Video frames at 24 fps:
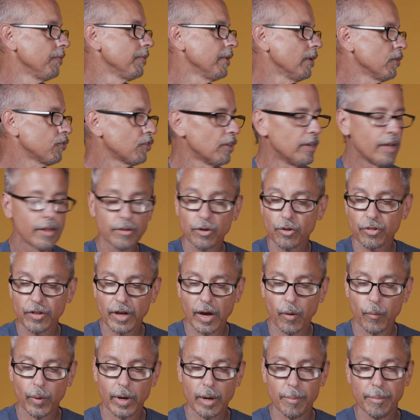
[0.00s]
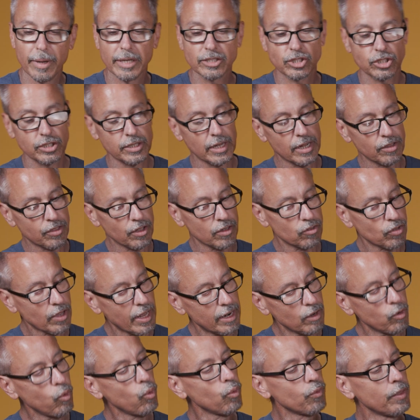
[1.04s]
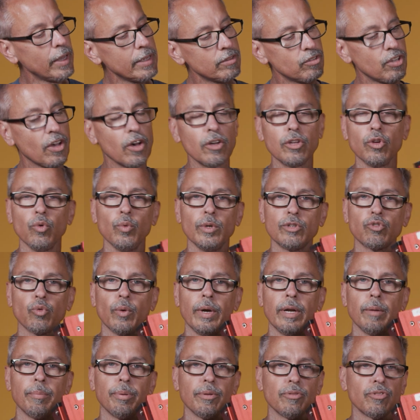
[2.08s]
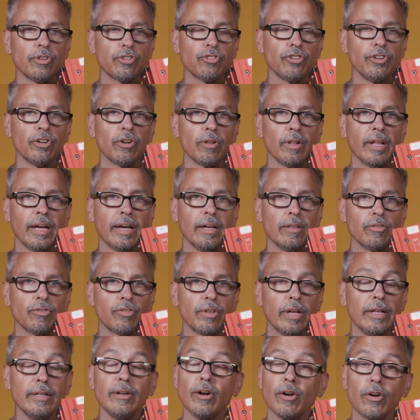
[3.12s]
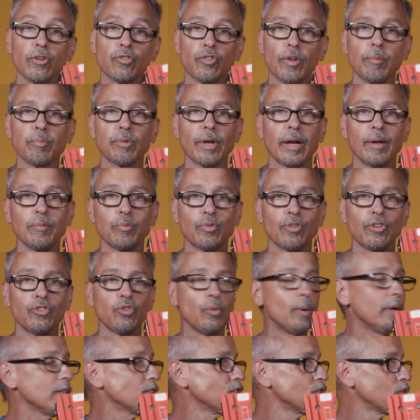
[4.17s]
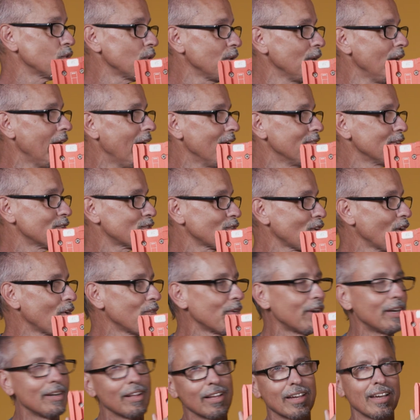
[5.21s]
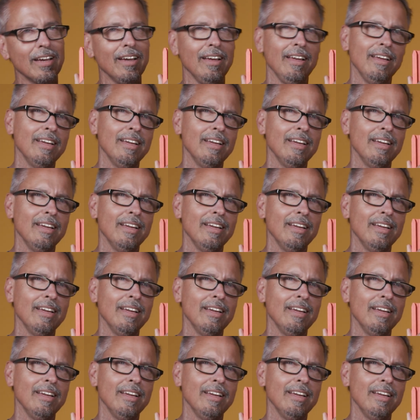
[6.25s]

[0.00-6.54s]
There's another thing I want to mention that I think is kind of cool. They tell you which way to position your lens. And there are sometimes situations where you have a scope and you're like,